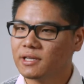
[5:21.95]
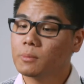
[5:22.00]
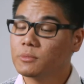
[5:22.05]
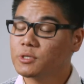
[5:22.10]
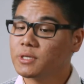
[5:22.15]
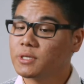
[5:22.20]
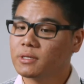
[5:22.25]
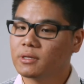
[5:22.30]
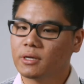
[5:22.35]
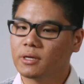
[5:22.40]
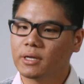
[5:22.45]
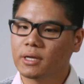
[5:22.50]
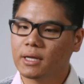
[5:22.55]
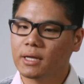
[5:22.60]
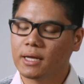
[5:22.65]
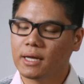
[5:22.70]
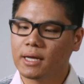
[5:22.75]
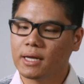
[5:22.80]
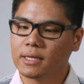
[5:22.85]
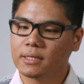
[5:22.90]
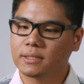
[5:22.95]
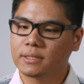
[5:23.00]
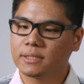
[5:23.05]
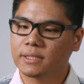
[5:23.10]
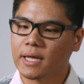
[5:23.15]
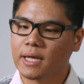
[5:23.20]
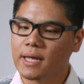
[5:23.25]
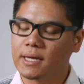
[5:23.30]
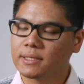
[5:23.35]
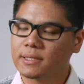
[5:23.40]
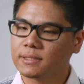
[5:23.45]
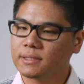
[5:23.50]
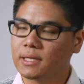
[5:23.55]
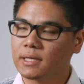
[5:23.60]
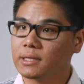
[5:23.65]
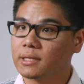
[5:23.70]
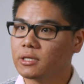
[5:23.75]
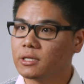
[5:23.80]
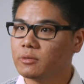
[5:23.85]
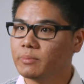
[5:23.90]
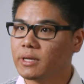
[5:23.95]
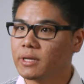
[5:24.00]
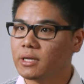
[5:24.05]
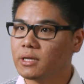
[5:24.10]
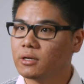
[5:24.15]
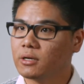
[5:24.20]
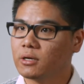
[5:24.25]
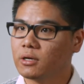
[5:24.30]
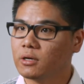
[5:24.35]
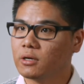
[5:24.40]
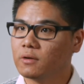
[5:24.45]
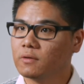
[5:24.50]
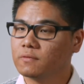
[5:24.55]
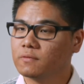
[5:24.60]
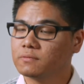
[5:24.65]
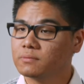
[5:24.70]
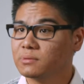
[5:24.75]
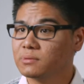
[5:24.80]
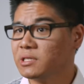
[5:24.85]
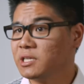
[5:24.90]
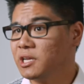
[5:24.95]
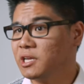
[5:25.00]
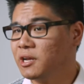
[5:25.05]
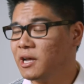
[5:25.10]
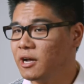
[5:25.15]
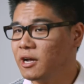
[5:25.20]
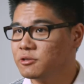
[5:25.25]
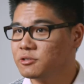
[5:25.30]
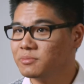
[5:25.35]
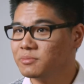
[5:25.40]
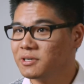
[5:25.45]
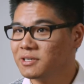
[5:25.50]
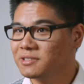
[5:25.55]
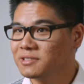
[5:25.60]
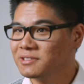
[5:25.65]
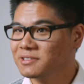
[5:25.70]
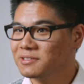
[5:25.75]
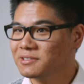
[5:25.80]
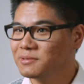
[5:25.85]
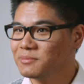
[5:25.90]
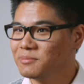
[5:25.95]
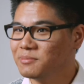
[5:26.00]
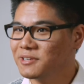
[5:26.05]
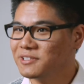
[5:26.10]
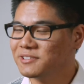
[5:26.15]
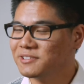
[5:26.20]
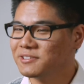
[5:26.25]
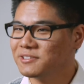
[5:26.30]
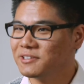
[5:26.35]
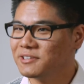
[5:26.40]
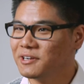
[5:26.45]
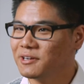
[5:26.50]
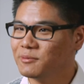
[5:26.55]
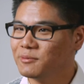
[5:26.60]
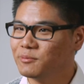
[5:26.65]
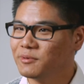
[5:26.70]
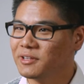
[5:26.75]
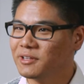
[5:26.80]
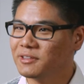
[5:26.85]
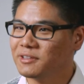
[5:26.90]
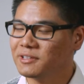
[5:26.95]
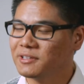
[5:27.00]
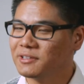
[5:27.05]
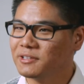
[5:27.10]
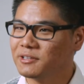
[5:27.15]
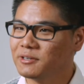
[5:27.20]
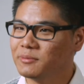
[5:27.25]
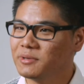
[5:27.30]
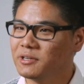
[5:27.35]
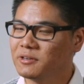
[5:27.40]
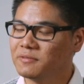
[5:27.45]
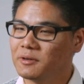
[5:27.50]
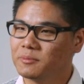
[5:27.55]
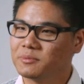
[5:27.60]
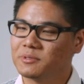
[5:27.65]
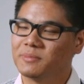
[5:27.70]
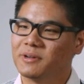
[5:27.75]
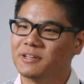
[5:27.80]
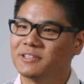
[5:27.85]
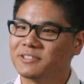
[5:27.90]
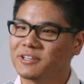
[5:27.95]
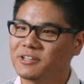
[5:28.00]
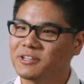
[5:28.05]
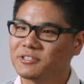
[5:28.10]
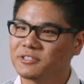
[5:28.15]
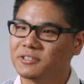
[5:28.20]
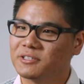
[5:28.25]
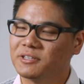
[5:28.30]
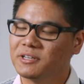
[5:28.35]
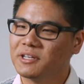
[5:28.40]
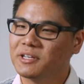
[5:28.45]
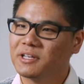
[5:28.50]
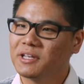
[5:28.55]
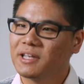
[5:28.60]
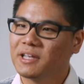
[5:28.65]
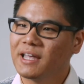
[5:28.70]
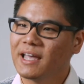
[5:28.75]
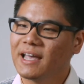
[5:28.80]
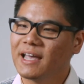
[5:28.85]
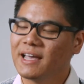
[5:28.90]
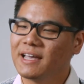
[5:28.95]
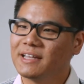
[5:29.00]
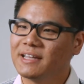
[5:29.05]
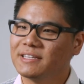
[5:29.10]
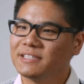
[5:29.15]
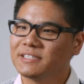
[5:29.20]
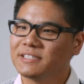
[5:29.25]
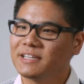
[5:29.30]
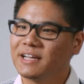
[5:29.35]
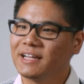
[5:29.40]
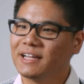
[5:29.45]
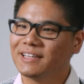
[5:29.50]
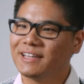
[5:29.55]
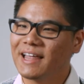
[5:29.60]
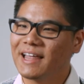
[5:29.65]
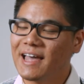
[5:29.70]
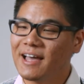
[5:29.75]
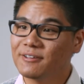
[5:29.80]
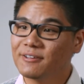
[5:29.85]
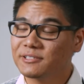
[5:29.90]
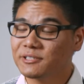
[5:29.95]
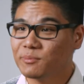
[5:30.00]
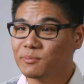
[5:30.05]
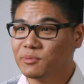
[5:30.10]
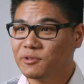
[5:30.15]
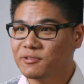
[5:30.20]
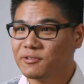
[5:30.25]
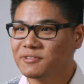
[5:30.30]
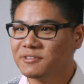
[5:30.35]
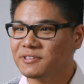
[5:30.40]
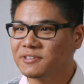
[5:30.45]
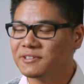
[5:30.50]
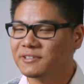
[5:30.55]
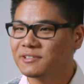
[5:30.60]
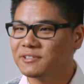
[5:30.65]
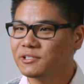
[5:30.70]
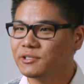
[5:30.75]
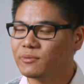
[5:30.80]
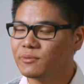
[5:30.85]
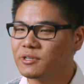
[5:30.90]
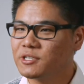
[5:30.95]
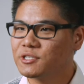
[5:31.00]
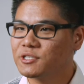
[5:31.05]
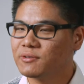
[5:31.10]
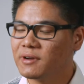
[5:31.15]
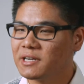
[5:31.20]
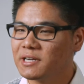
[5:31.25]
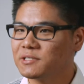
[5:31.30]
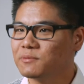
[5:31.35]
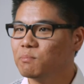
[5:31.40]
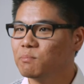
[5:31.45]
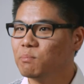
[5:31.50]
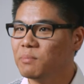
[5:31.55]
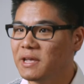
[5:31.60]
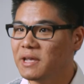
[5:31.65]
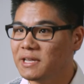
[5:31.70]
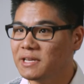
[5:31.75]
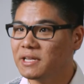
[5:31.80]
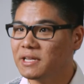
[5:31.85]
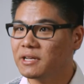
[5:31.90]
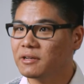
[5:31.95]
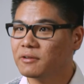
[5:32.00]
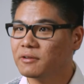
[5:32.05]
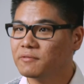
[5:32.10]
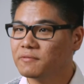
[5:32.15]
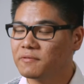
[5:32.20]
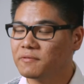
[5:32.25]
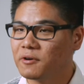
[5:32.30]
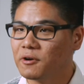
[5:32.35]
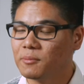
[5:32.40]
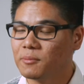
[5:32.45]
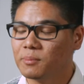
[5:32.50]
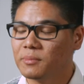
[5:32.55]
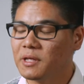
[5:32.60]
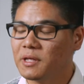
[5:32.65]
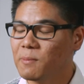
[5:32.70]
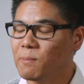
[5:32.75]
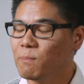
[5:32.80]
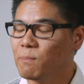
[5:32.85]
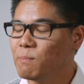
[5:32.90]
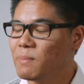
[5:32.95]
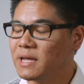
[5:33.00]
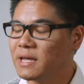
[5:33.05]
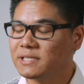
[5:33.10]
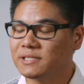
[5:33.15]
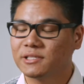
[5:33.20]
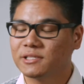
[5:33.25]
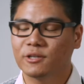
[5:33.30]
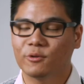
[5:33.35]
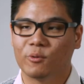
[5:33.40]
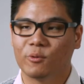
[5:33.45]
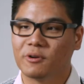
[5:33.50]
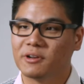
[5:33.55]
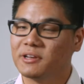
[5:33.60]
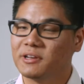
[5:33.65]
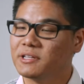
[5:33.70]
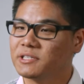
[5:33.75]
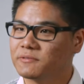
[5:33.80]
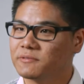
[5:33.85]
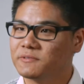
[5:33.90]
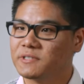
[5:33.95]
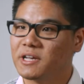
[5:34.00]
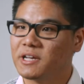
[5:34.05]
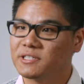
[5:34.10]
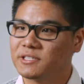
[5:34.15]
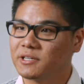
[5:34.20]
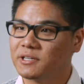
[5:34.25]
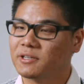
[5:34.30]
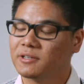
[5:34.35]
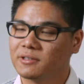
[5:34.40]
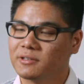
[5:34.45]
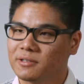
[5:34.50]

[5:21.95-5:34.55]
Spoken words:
Machine learning takes a little bit of linear algebra, mixes it up with a little bit of optimization, and allows computers to extract meaning from immense quantities of data.